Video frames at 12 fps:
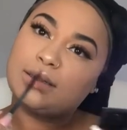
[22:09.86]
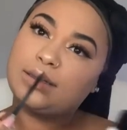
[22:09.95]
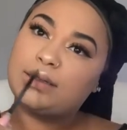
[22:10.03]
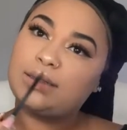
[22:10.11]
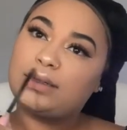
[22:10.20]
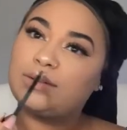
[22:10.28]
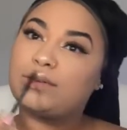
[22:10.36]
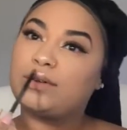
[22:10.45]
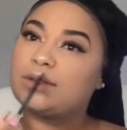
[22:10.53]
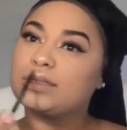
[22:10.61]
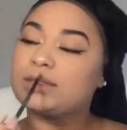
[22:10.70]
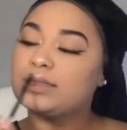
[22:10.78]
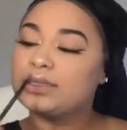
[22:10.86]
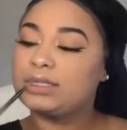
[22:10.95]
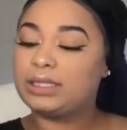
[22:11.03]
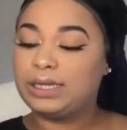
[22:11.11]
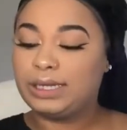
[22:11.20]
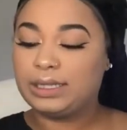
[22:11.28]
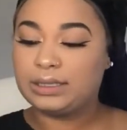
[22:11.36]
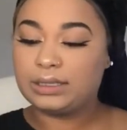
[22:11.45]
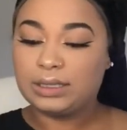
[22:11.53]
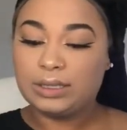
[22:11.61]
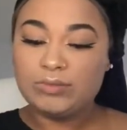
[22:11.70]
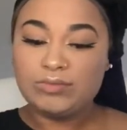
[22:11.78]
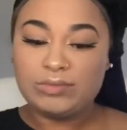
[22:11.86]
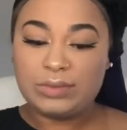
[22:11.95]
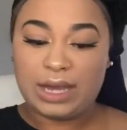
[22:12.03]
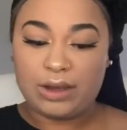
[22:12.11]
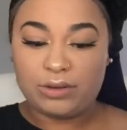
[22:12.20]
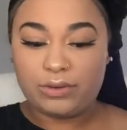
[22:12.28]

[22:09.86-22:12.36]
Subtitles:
And then of course our cheeks. Now